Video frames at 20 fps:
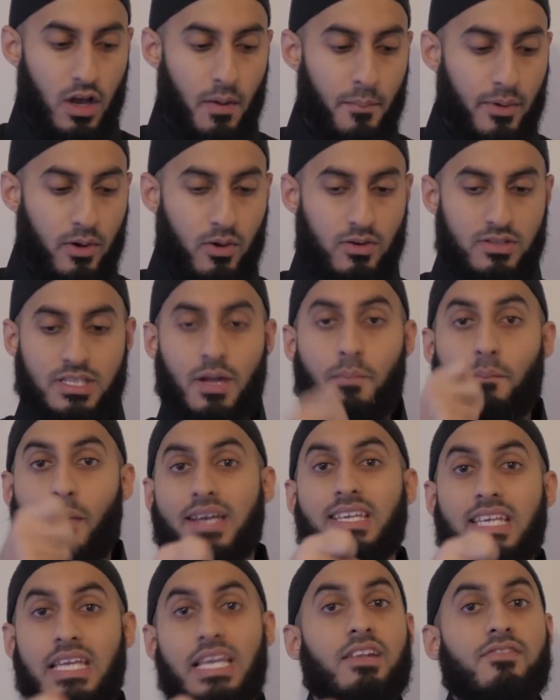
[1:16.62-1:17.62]
Because the
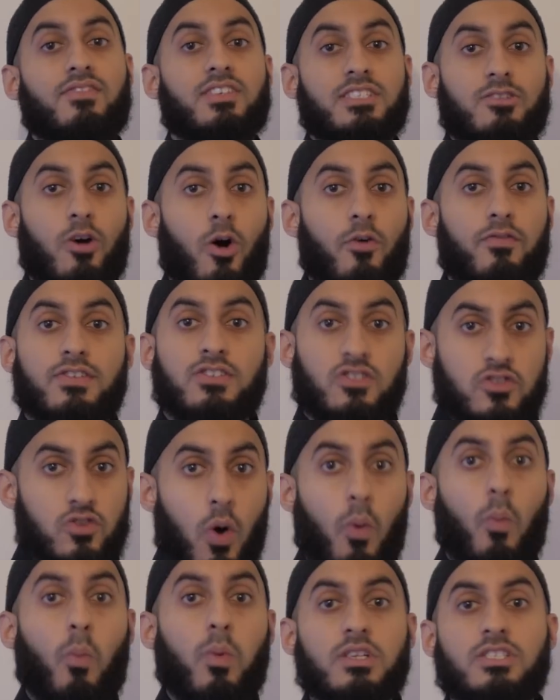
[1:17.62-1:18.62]
money in itself is
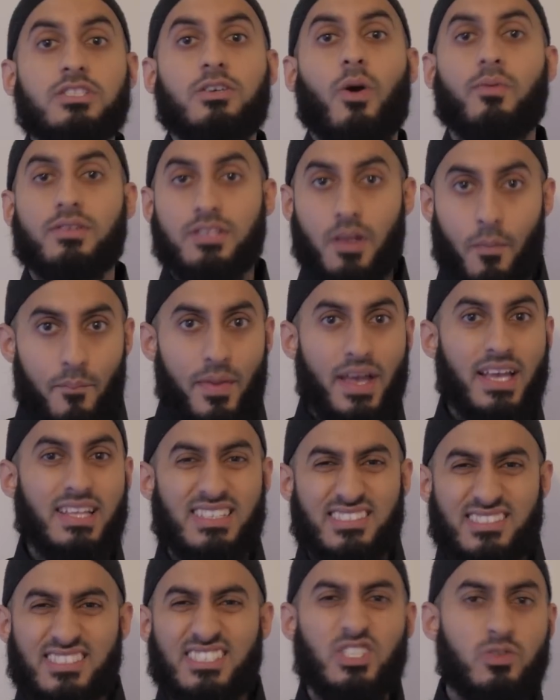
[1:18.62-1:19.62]
not what's going to make
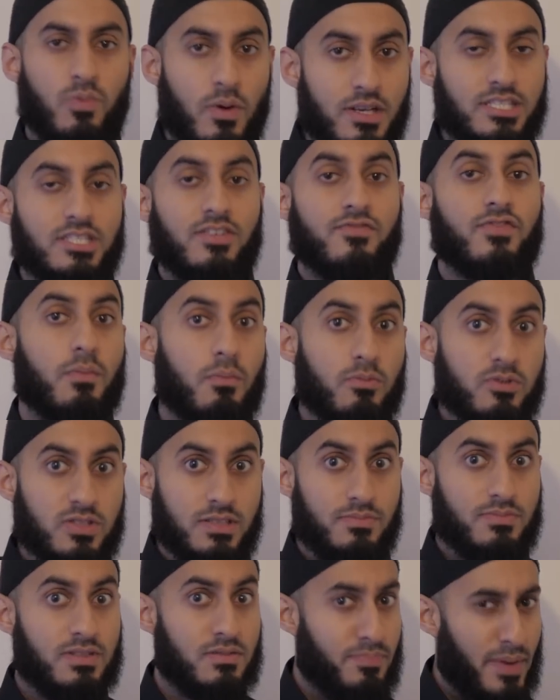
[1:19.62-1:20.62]
the situation of the
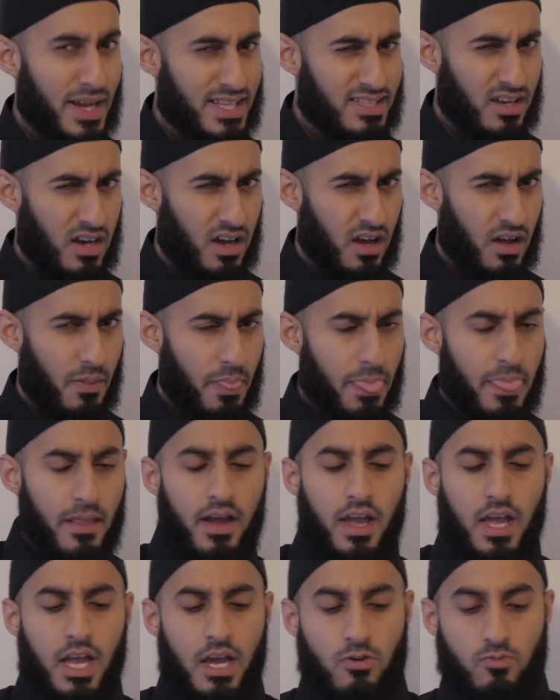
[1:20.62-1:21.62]
Muslims better.
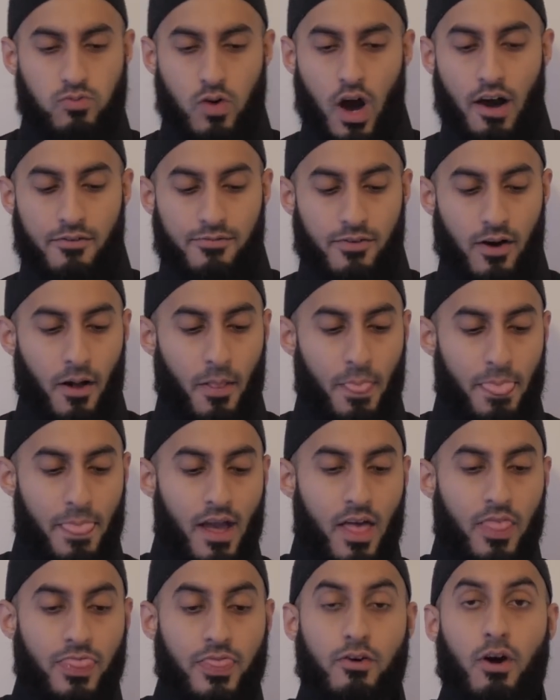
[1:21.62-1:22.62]
Rather,
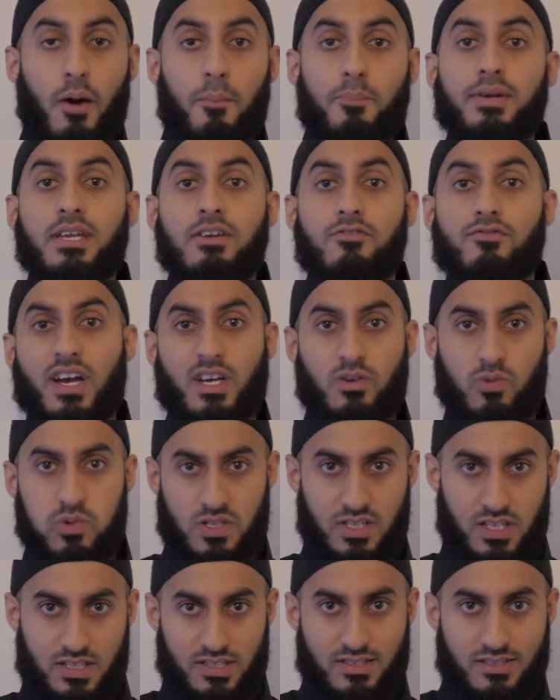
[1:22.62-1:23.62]
there are
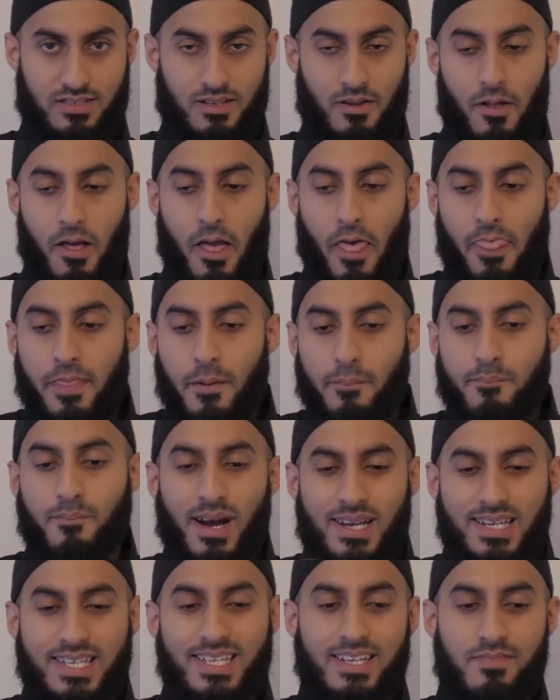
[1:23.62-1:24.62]
prerequisites. The
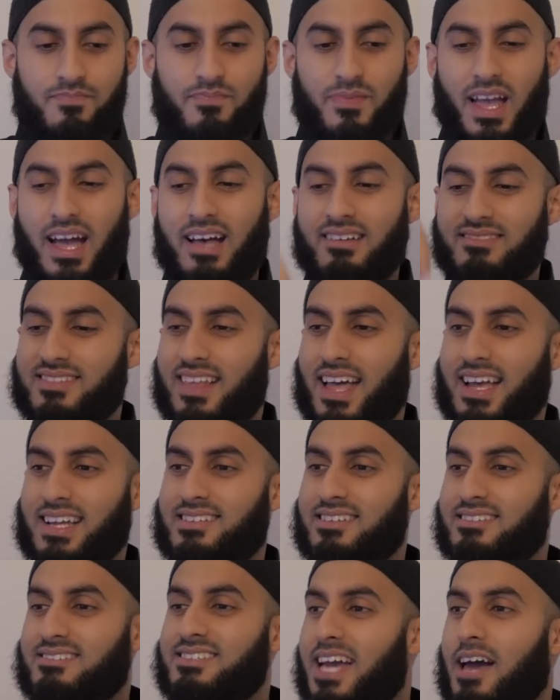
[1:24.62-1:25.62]
money is like
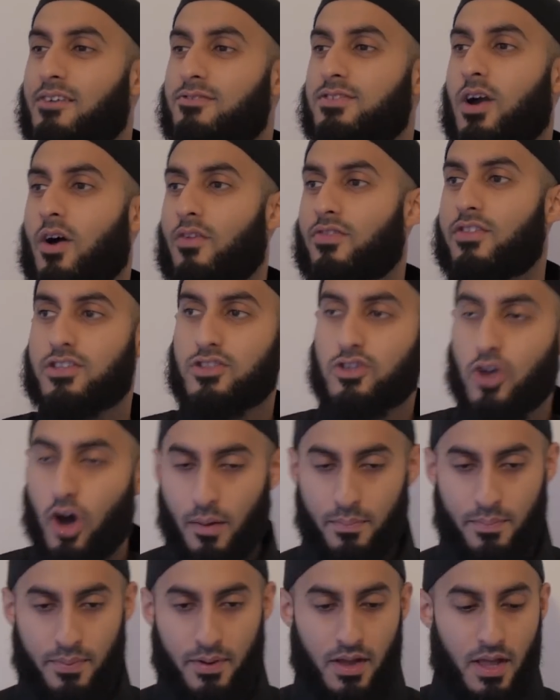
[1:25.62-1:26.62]
the cherry on the
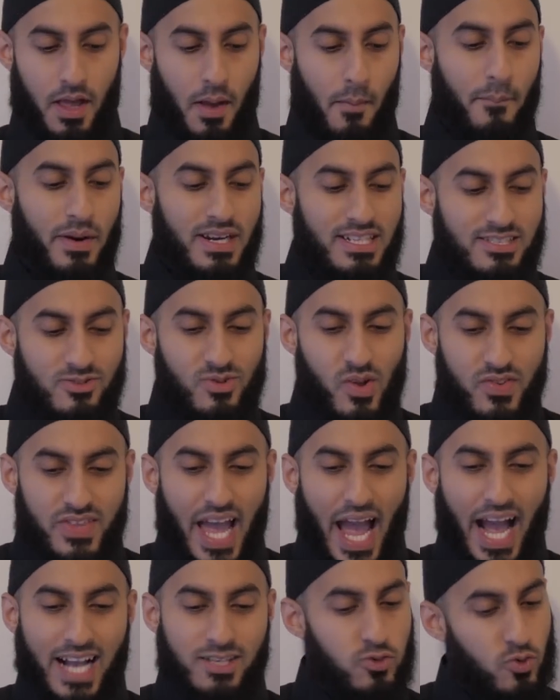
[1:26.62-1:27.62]
top, but it's not
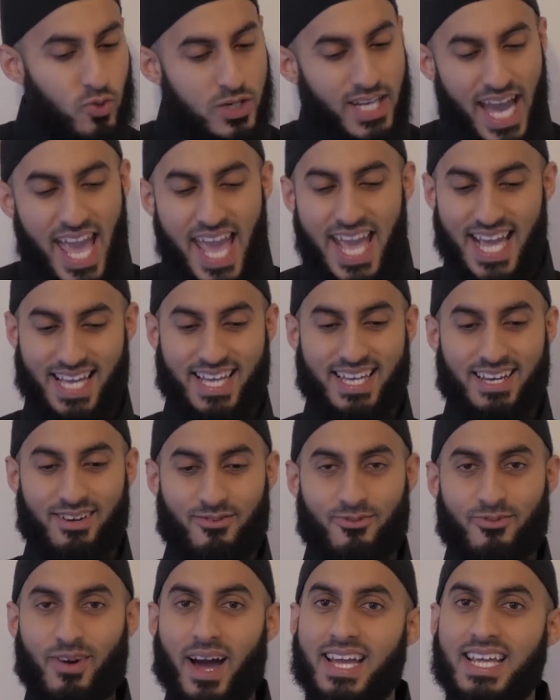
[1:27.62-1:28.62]
the actual cake,
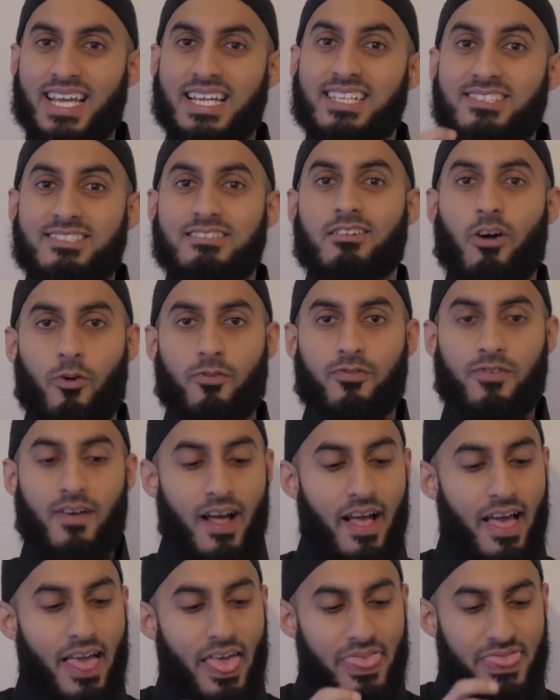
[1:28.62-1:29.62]
right, itself.
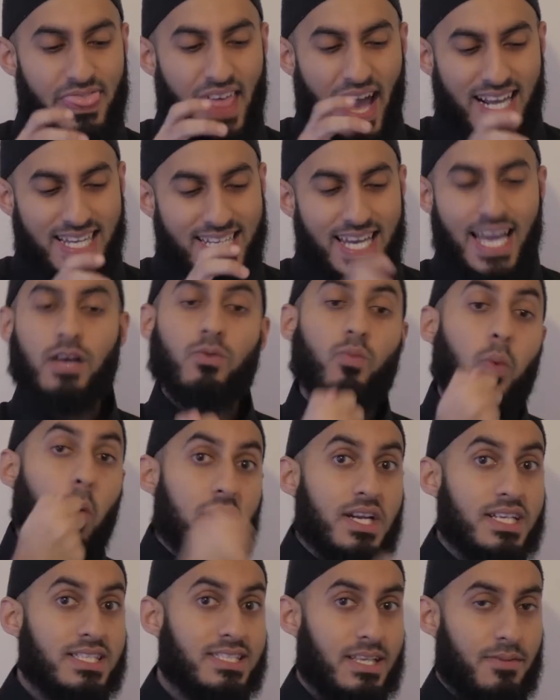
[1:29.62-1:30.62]
That cake,
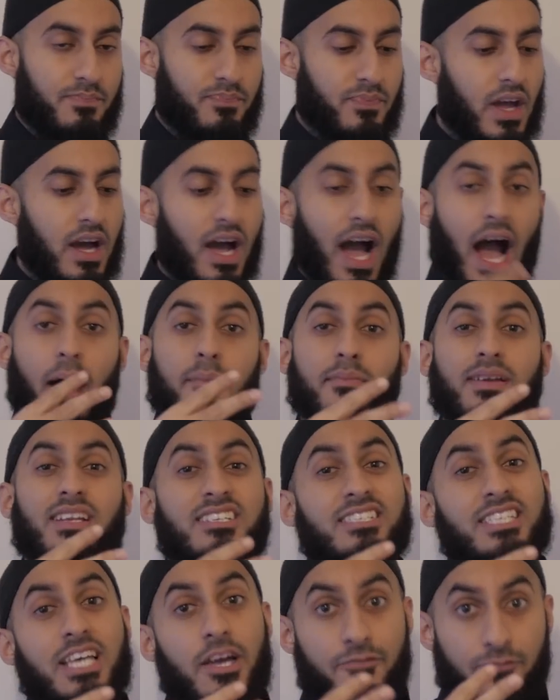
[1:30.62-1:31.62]
what is it? I'm going to
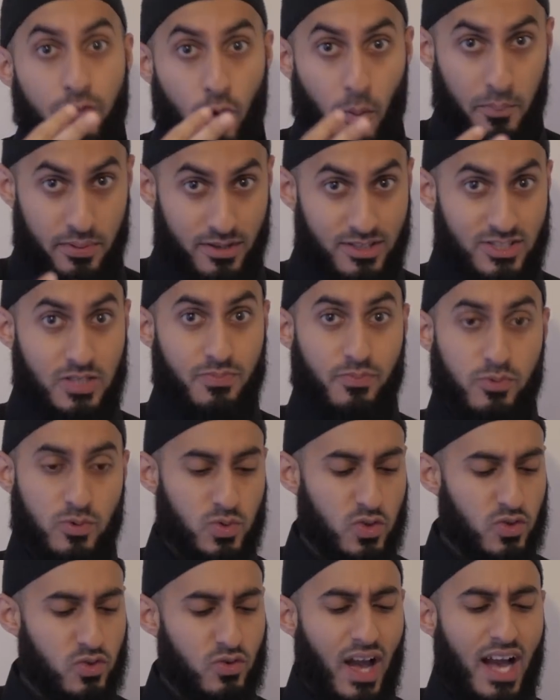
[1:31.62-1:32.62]
share four principles
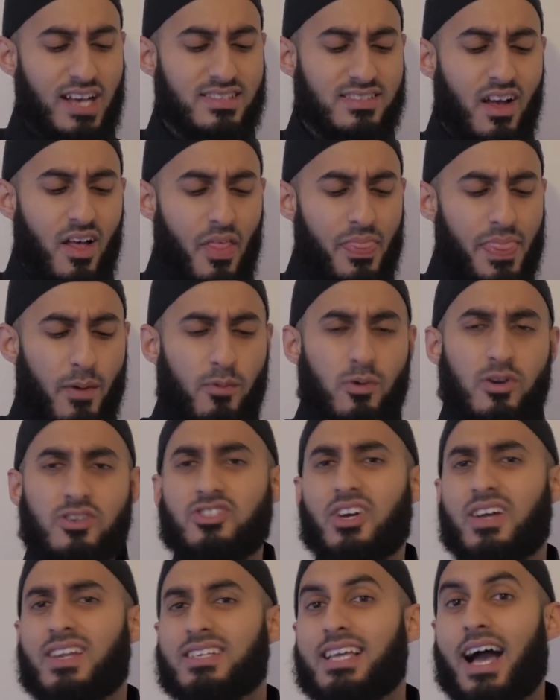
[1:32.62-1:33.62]
with you guys that will
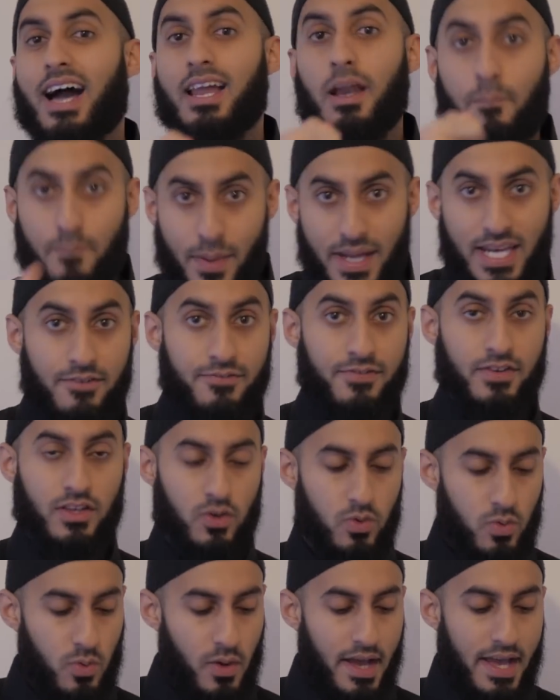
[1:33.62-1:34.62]
inshallah ta'ala benefit
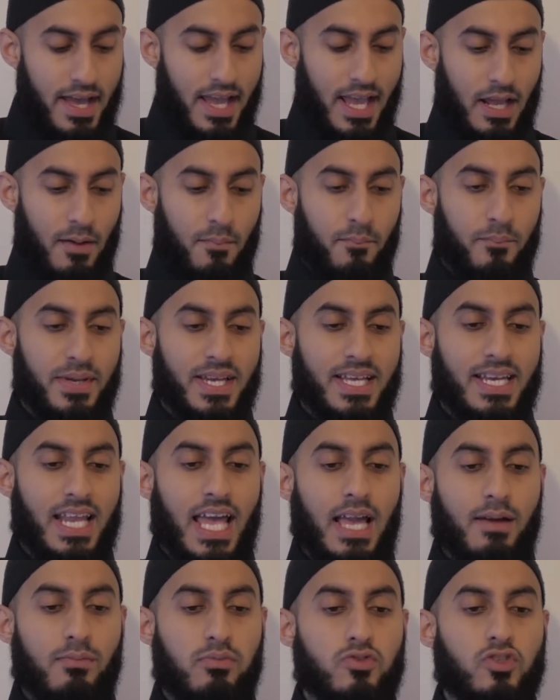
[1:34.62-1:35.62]
you in being
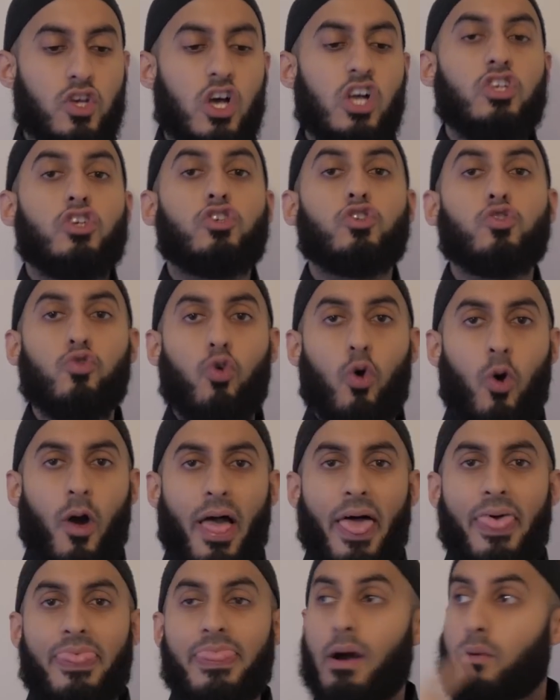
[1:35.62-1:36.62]
able to ensure
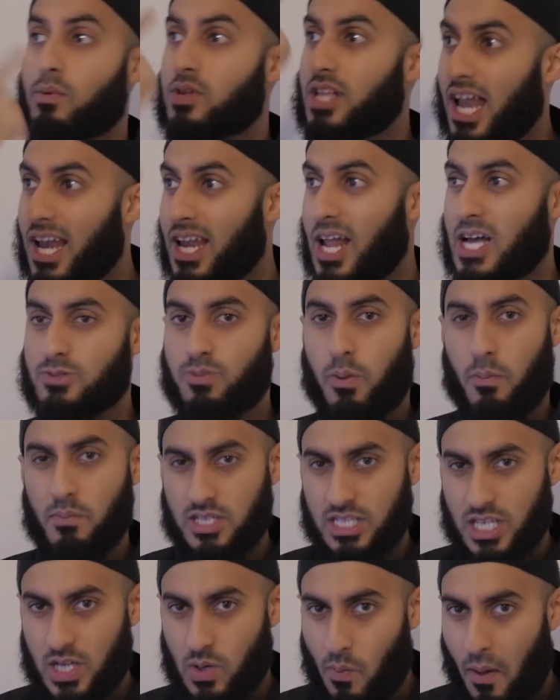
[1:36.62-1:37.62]
that with Allah's
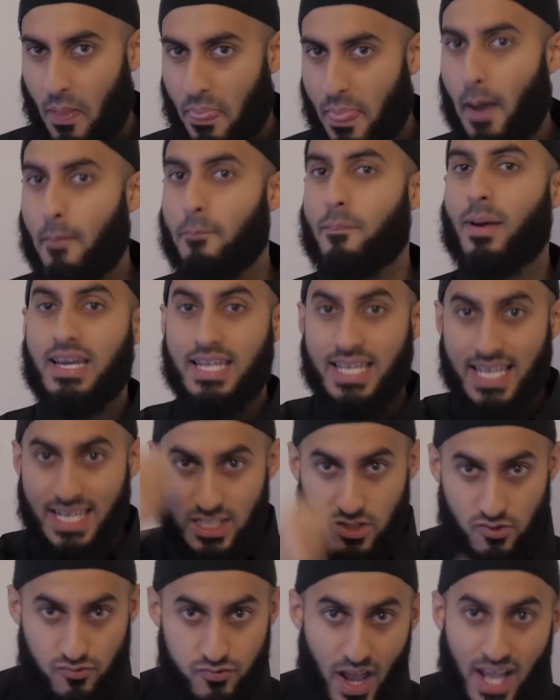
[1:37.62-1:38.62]
permission when that money
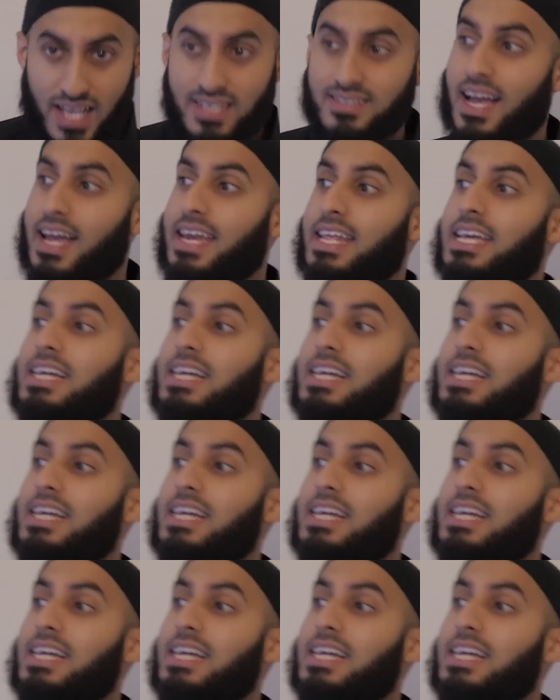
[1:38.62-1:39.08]
is raised and